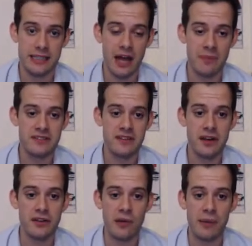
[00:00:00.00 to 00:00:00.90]
It helps us to
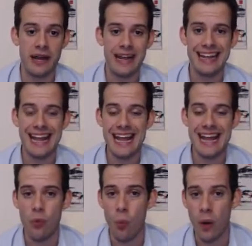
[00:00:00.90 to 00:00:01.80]
determine
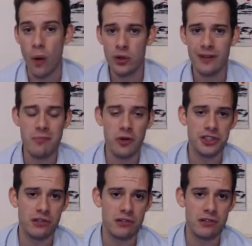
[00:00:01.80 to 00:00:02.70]
what sort of
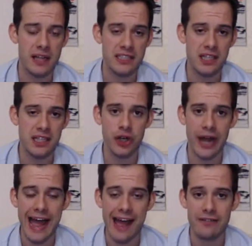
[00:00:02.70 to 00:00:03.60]
emotional response should
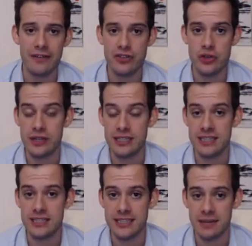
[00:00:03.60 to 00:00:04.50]
I have to
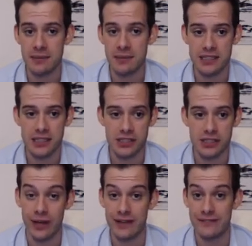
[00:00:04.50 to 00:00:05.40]
this stimulus.
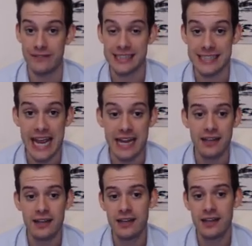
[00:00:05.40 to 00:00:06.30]
So if it's a snake,
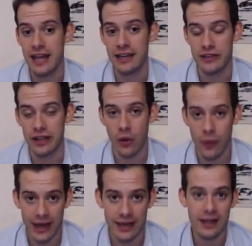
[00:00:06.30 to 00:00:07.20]
then you think,
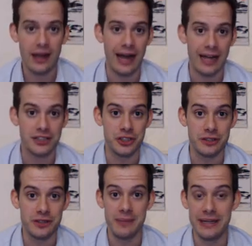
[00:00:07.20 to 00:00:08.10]
okay, I
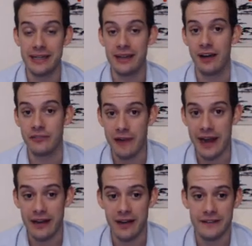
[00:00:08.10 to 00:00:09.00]
should be
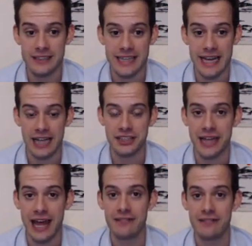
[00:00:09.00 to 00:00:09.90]
afraid of this snake. I should
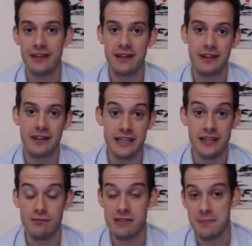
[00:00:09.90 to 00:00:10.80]
have
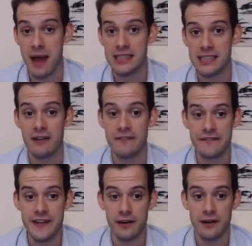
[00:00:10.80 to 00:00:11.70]
the response of
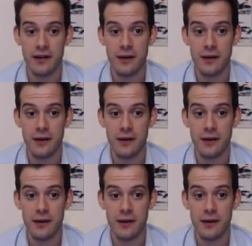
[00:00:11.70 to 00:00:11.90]
fear.